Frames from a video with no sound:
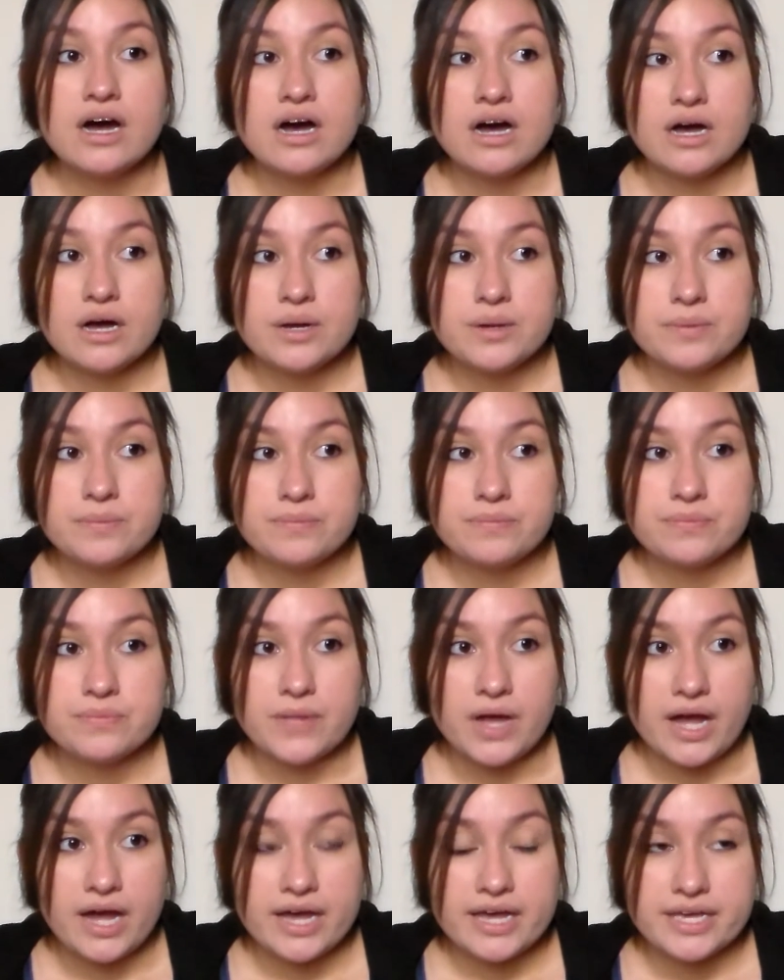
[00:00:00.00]

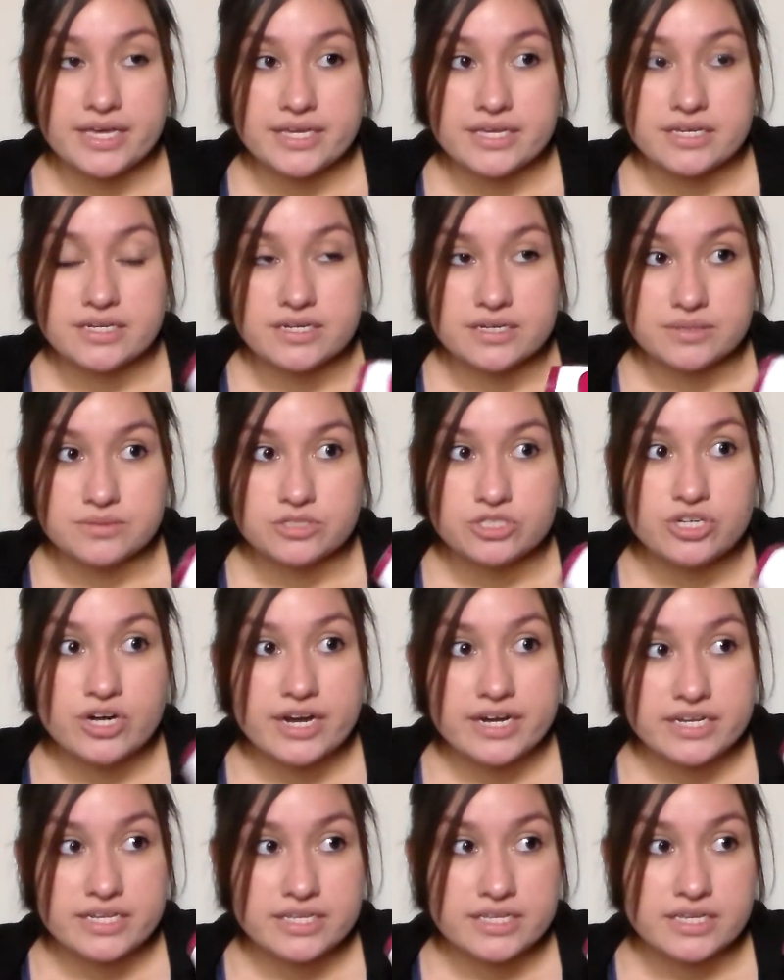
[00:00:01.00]
I
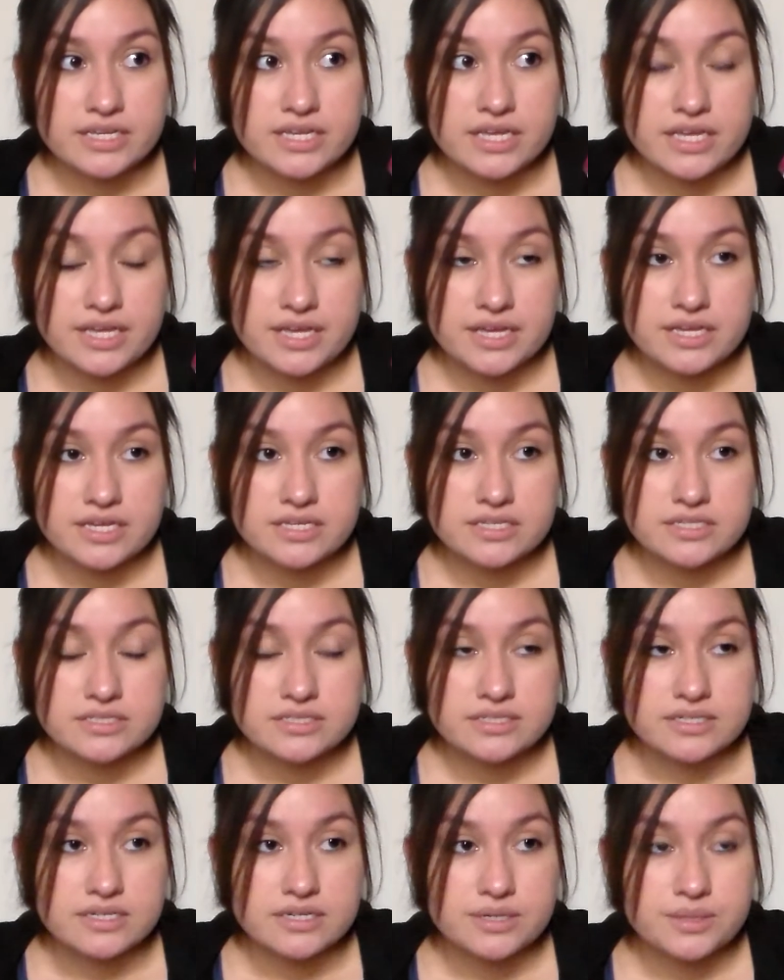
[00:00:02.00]
tried it
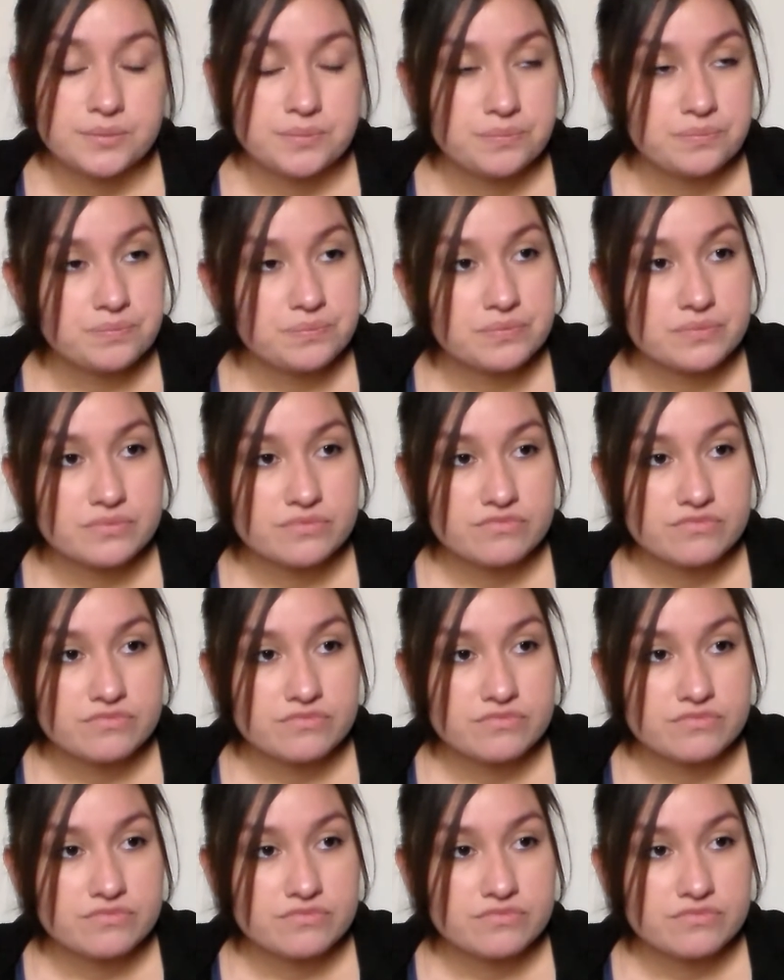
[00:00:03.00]
and,